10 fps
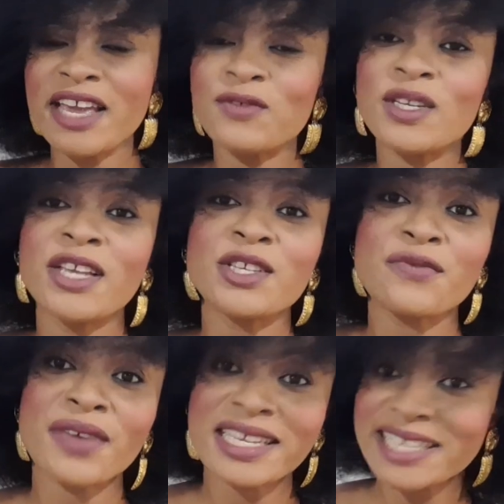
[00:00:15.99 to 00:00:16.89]
If today's your
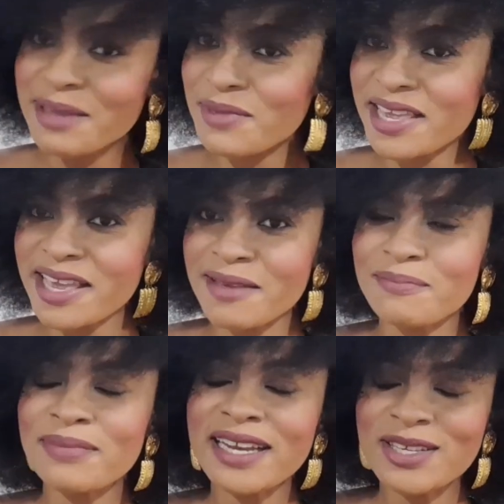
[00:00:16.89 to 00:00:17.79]
first time here,
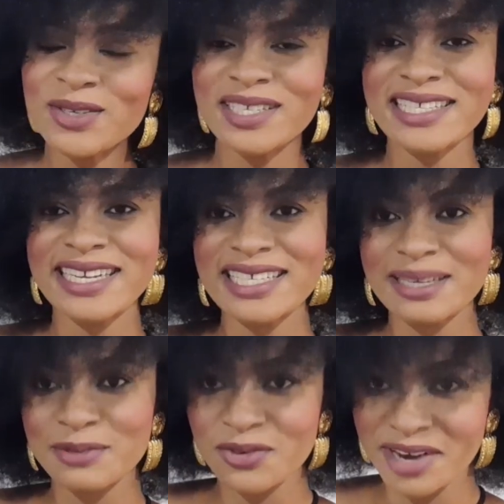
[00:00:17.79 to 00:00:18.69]
please consider
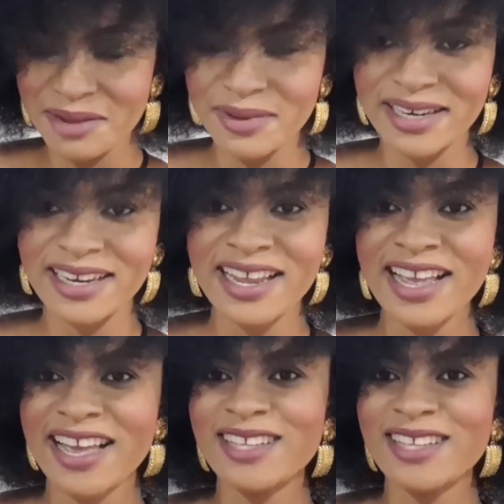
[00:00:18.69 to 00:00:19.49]
subscribing.